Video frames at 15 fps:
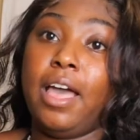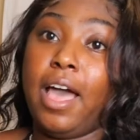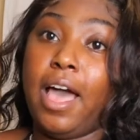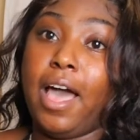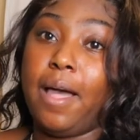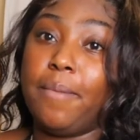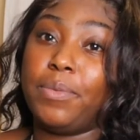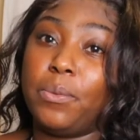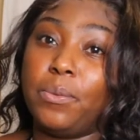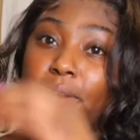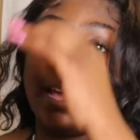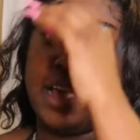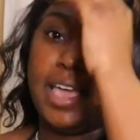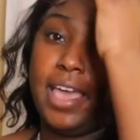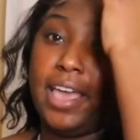The
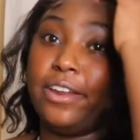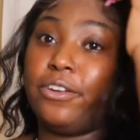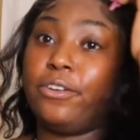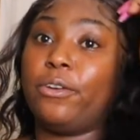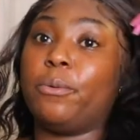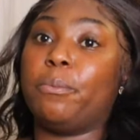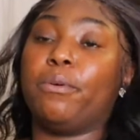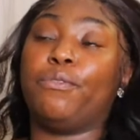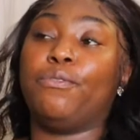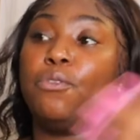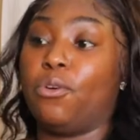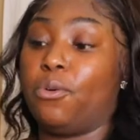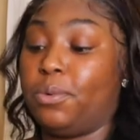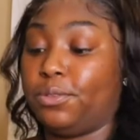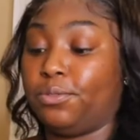one I had
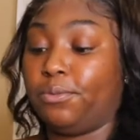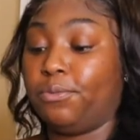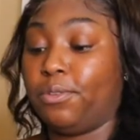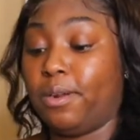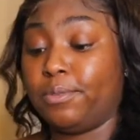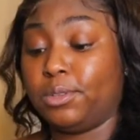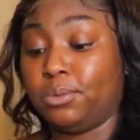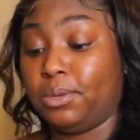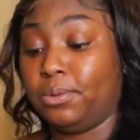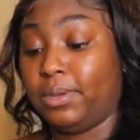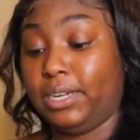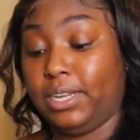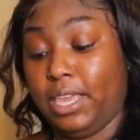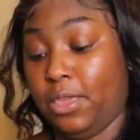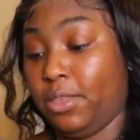before was from Forever
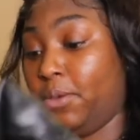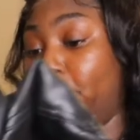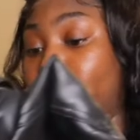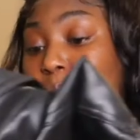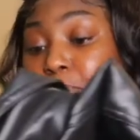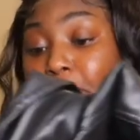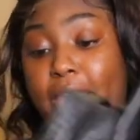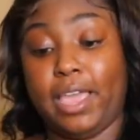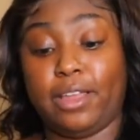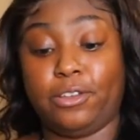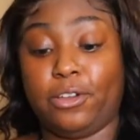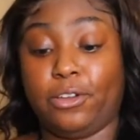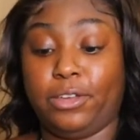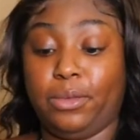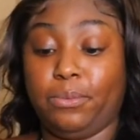21 and it was bad,
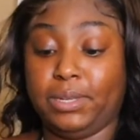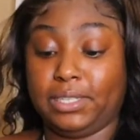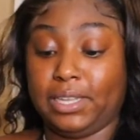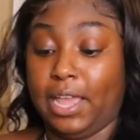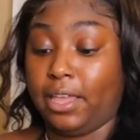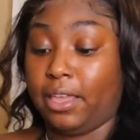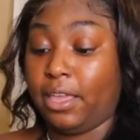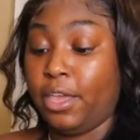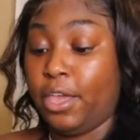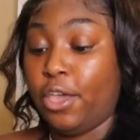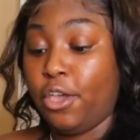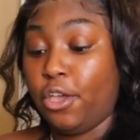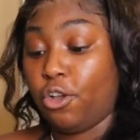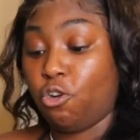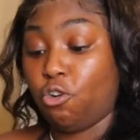y'all. It was like
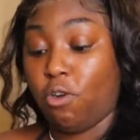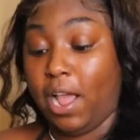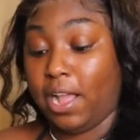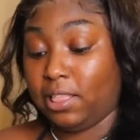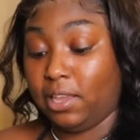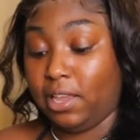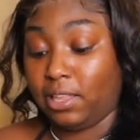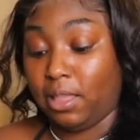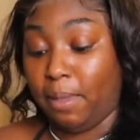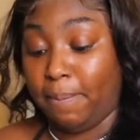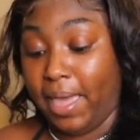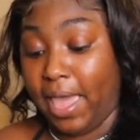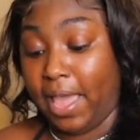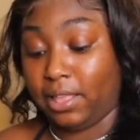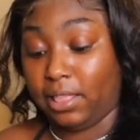crackling at the
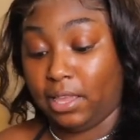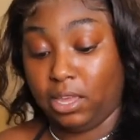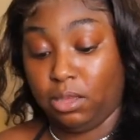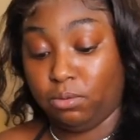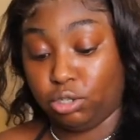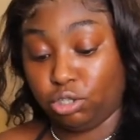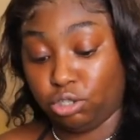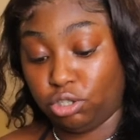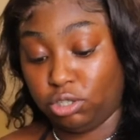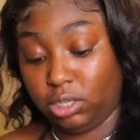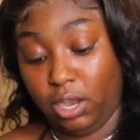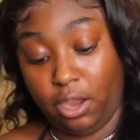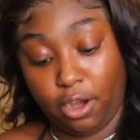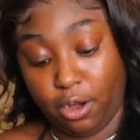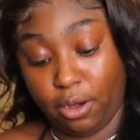back, like it was
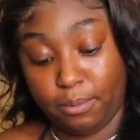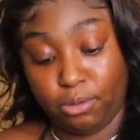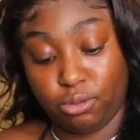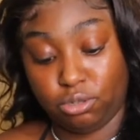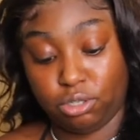terrible.